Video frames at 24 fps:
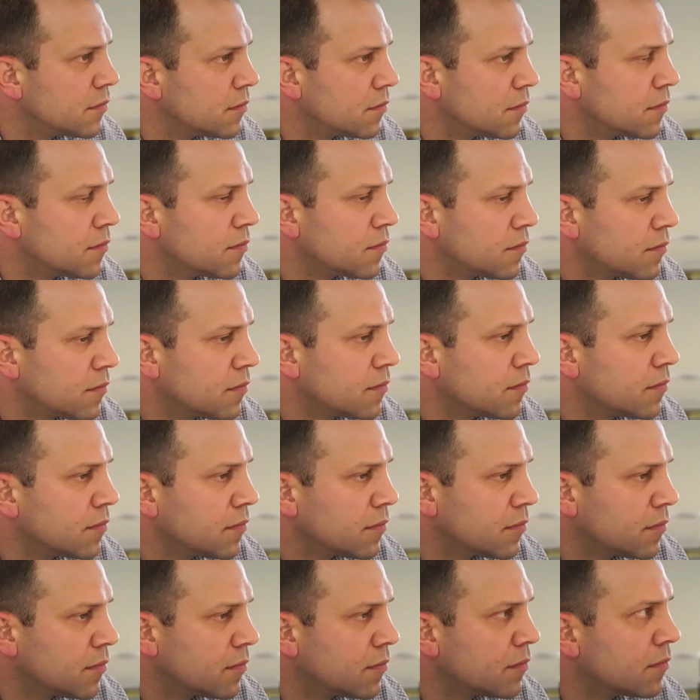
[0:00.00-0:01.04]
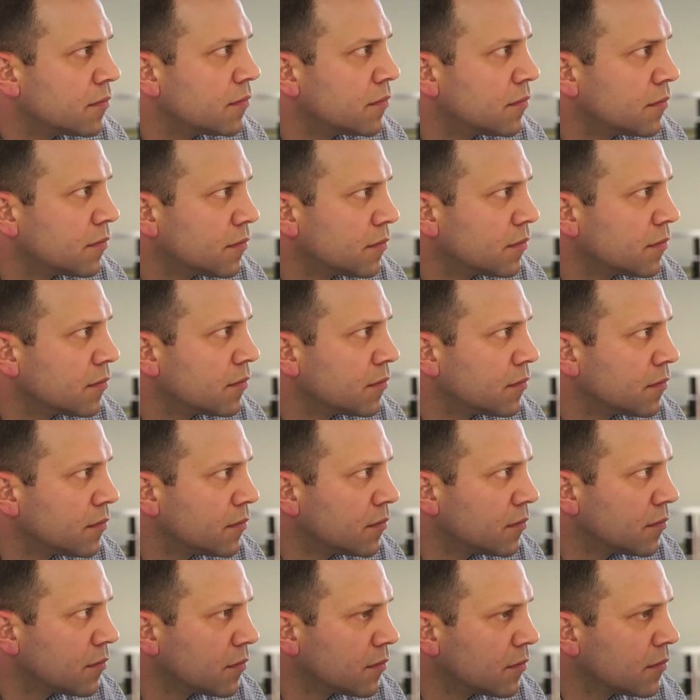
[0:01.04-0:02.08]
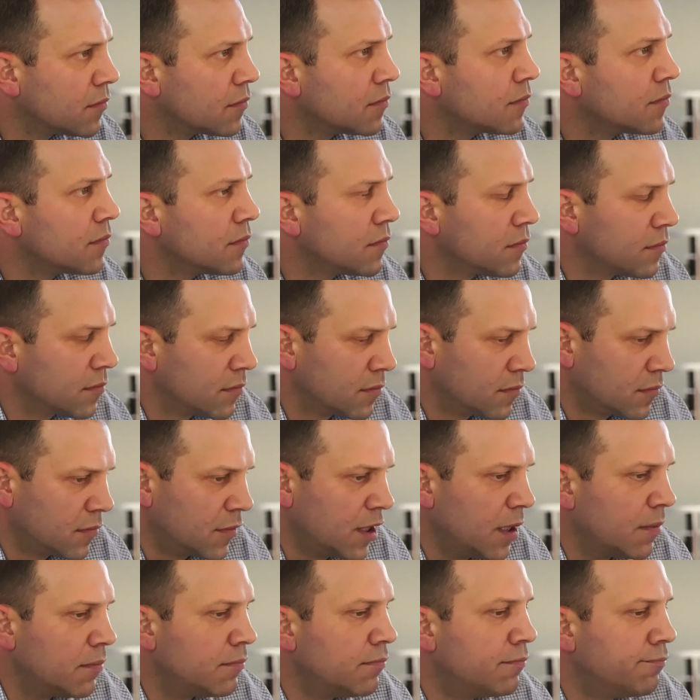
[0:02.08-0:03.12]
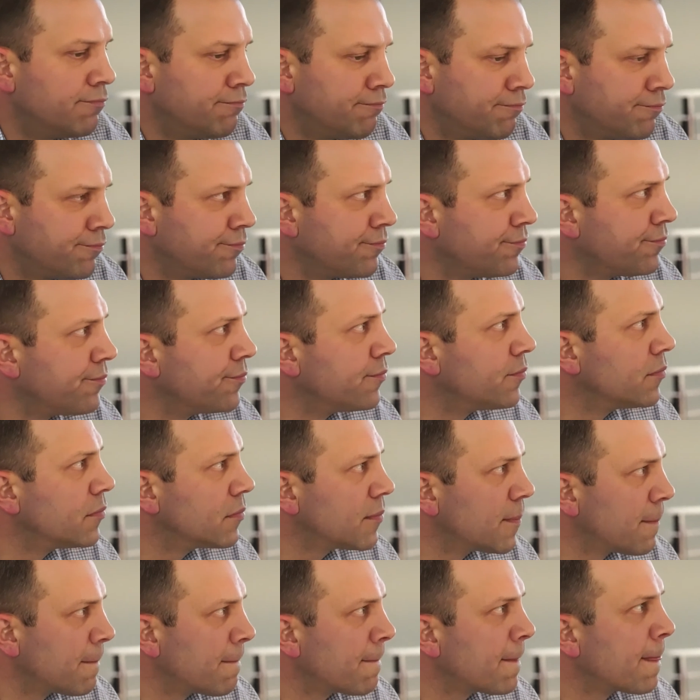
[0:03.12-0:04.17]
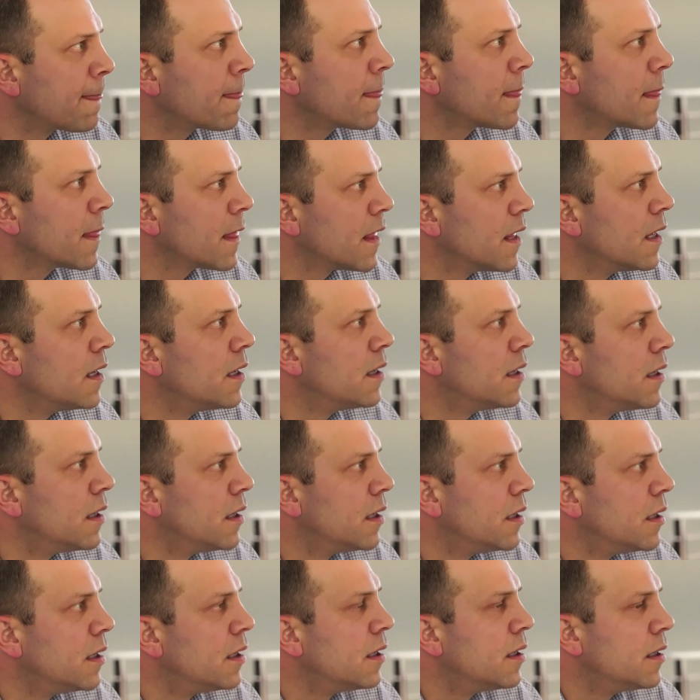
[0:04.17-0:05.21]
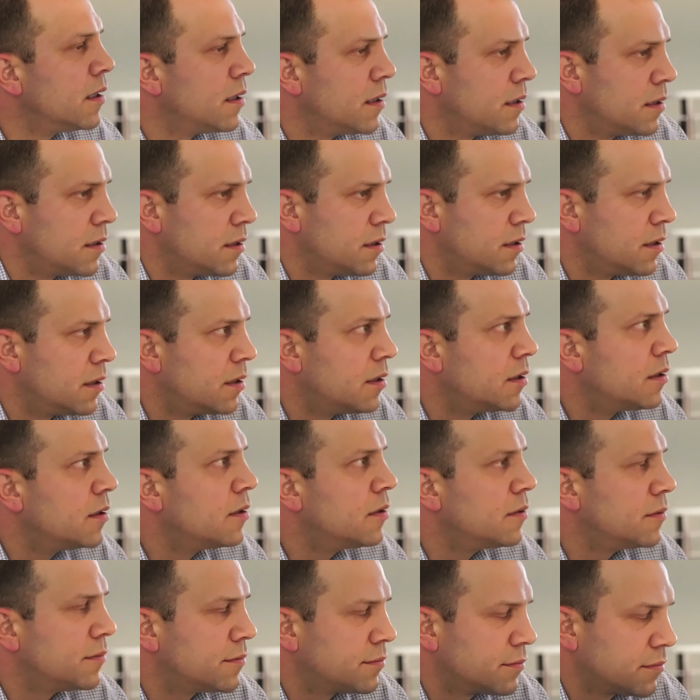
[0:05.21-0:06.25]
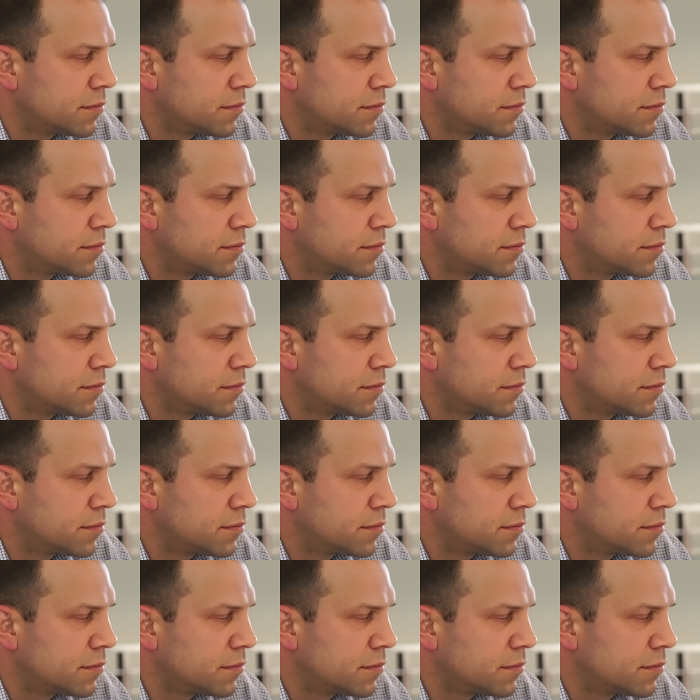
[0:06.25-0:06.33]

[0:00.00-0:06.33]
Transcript: down there as well, looking to live close to there. Um, Paristown Pointe is about to completely turn over.